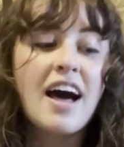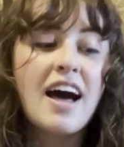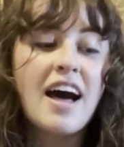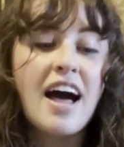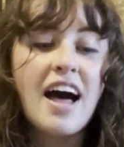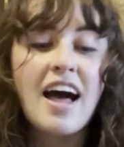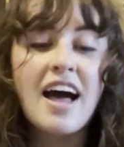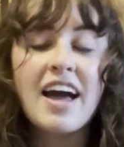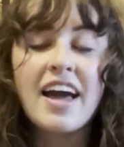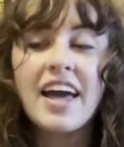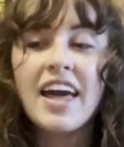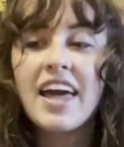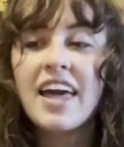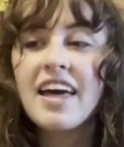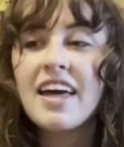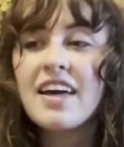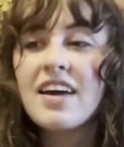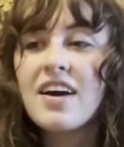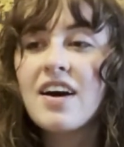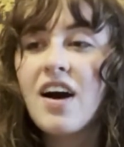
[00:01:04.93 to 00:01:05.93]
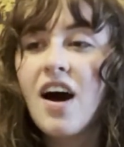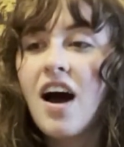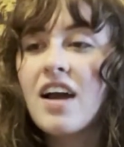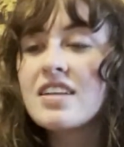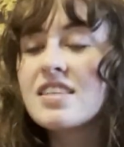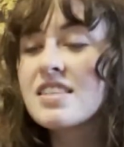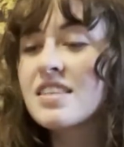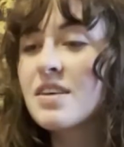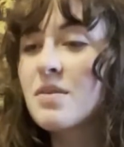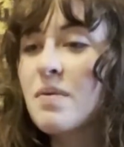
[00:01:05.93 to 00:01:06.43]
I
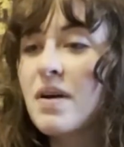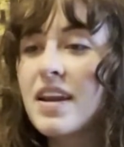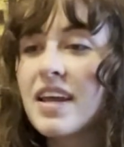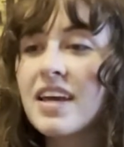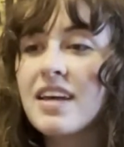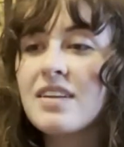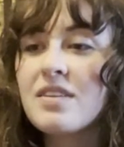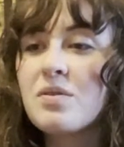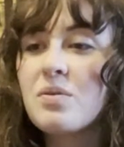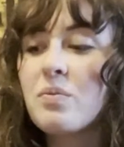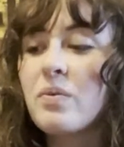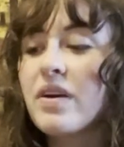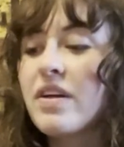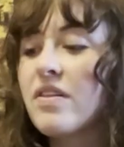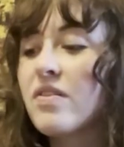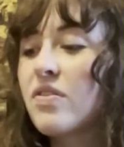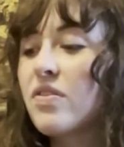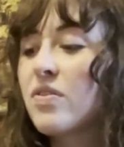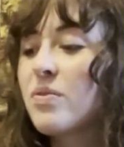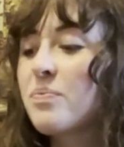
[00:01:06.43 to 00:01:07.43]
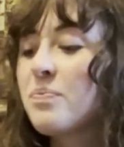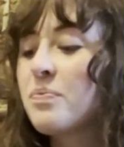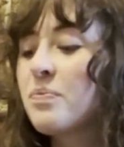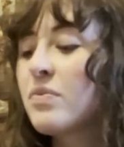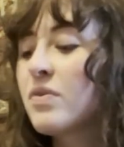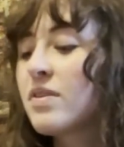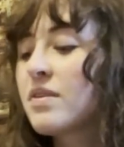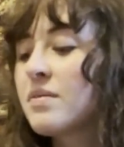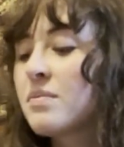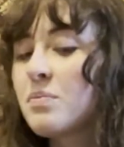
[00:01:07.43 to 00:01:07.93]
honestly went in with
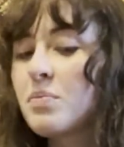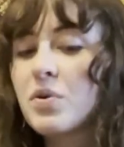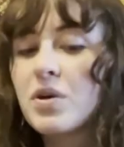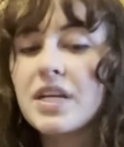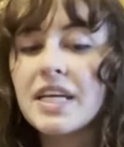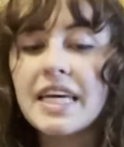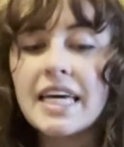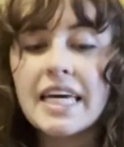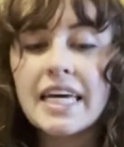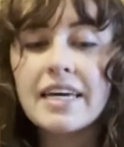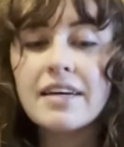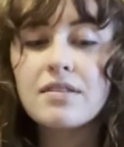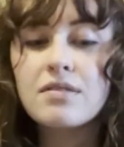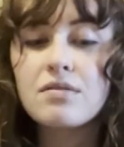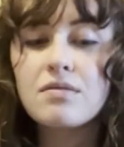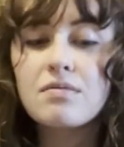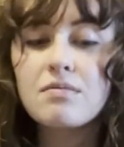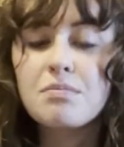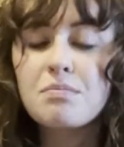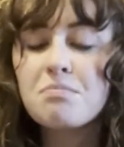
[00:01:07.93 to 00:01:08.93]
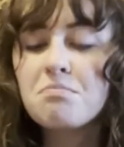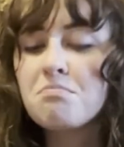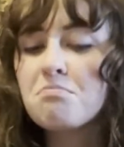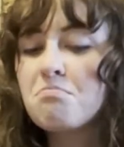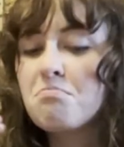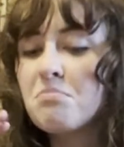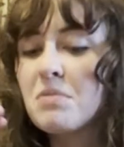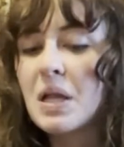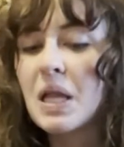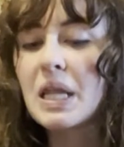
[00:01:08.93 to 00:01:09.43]
pretty
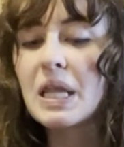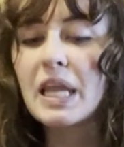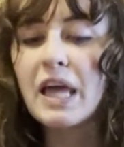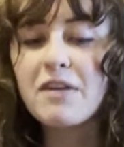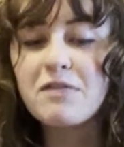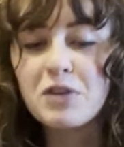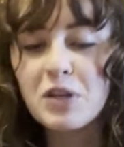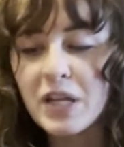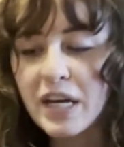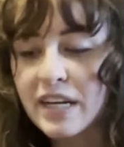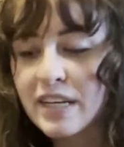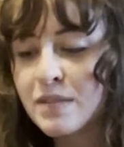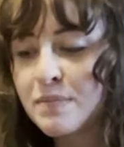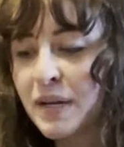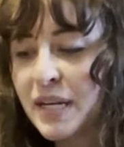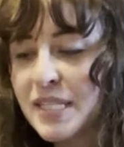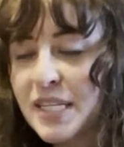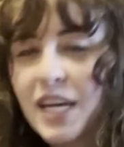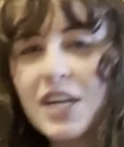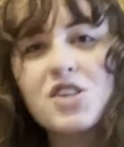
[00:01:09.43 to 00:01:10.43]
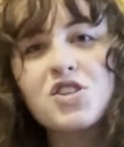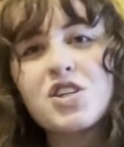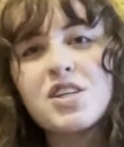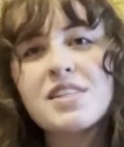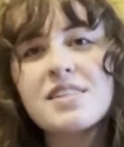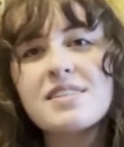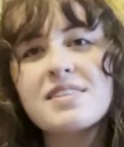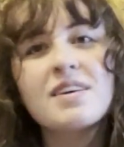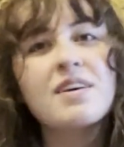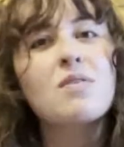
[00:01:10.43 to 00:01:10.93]
level
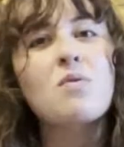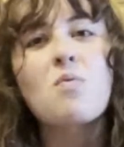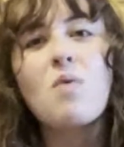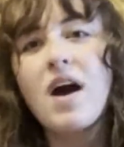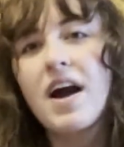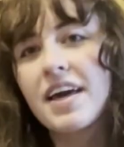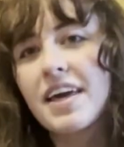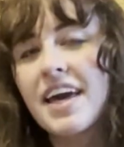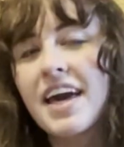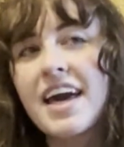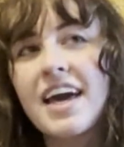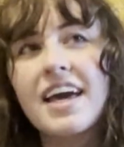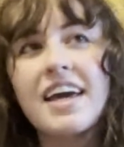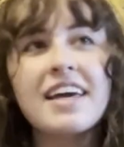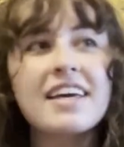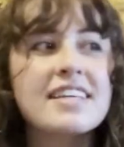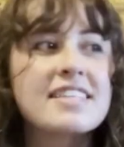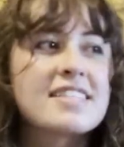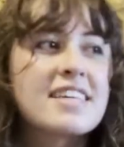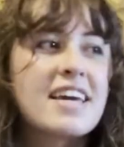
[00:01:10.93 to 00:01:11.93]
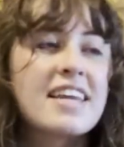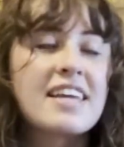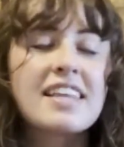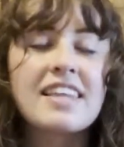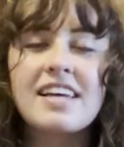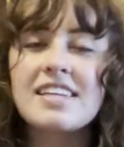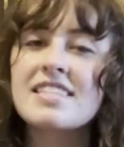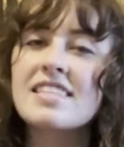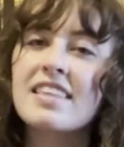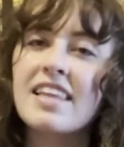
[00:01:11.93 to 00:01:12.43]
expectations. YA is getting
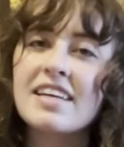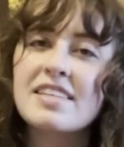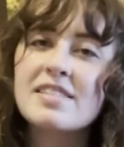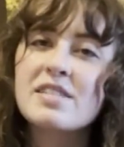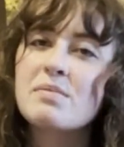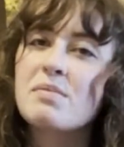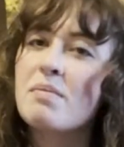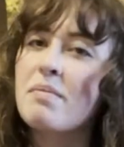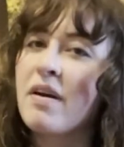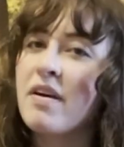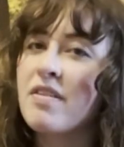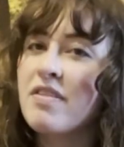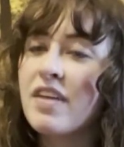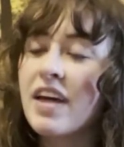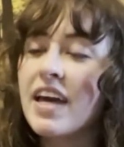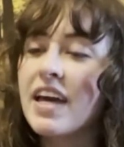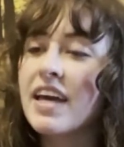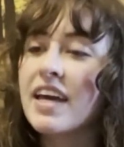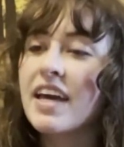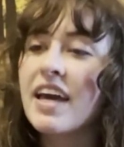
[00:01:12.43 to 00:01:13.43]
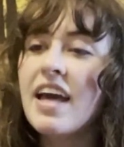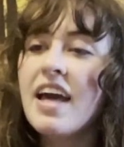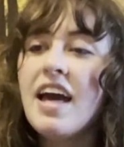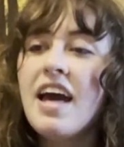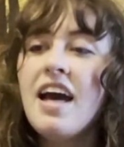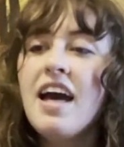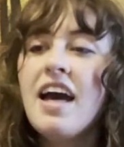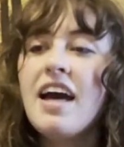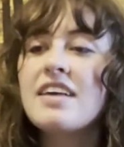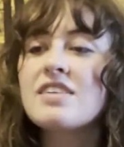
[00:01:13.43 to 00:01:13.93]
less and less to be my thing.
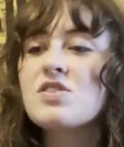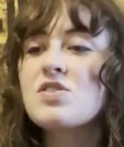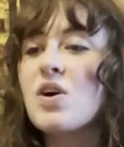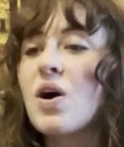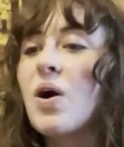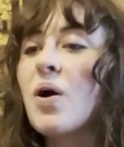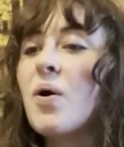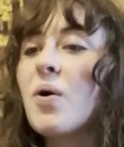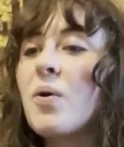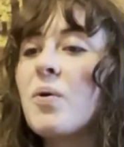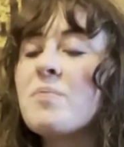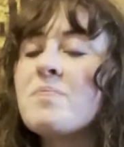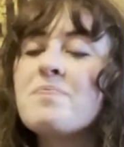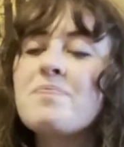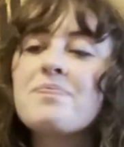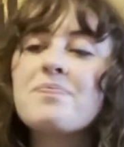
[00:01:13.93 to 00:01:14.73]
So